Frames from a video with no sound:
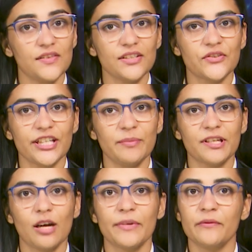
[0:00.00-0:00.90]
the threat
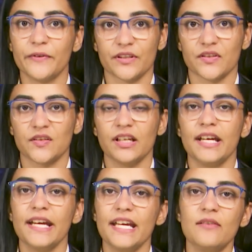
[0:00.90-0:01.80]
becoming worse?
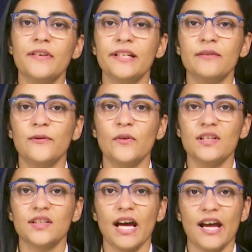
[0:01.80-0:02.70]
Avian
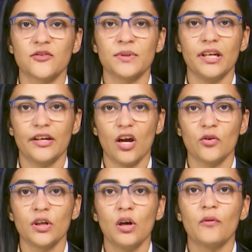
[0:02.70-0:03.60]
influenza has been
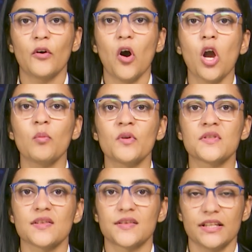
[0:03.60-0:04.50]
around for
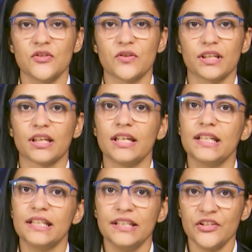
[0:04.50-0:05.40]
almost a century,
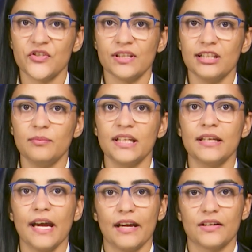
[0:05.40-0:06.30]
initially being
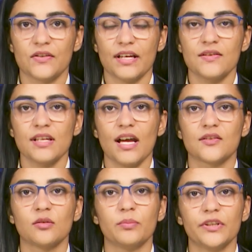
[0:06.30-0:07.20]
characterized as
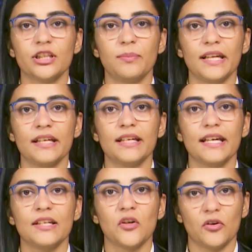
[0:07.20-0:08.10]
the bird plague
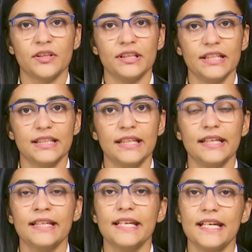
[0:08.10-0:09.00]
in northern Italy
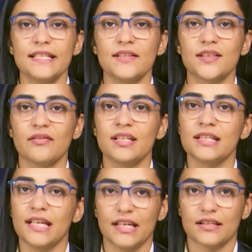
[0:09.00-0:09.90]
in
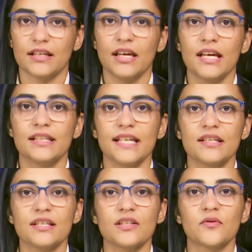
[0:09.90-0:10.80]
1878.
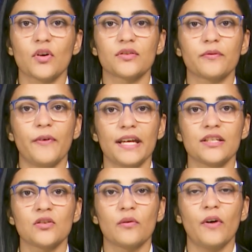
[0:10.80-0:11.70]
Yet it was the
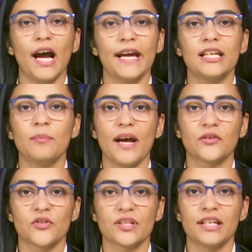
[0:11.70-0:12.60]
finding of highly
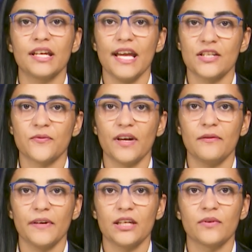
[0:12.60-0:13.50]
pathogenic
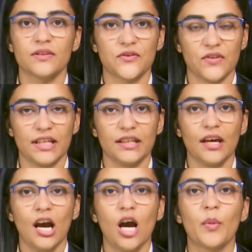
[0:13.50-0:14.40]
H5N1 strain
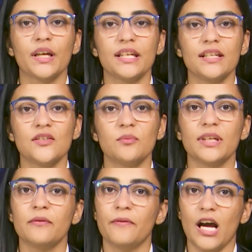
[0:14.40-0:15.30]
among geese
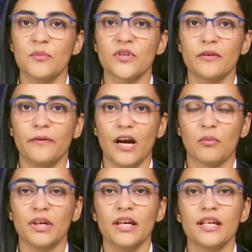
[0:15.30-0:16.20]
being farmed on a
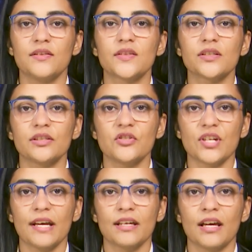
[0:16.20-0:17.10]
farm in southern
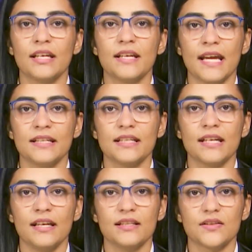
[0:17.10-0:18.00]
China in
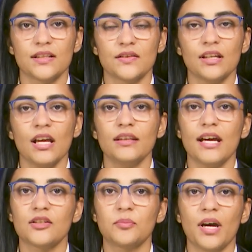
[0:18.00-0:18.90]
1996
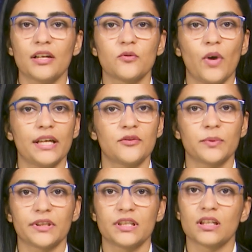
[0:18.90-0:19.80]
that sparked
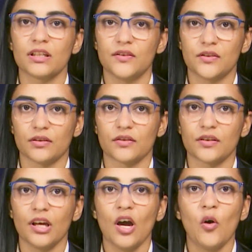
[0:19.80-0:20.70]
widespread concerns.
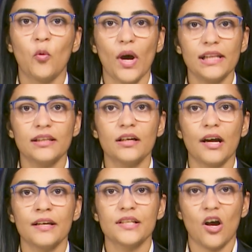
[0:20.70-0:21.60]
While the
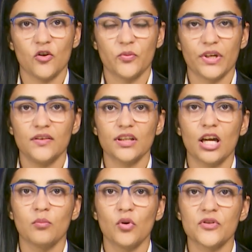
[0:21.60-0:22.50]
current outbreaks
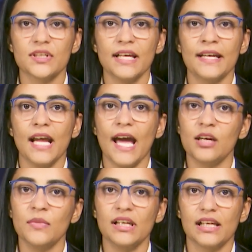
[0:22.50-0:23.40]
are mostly an
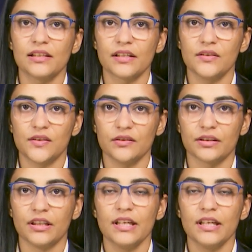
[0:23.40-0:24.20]
animal health concern,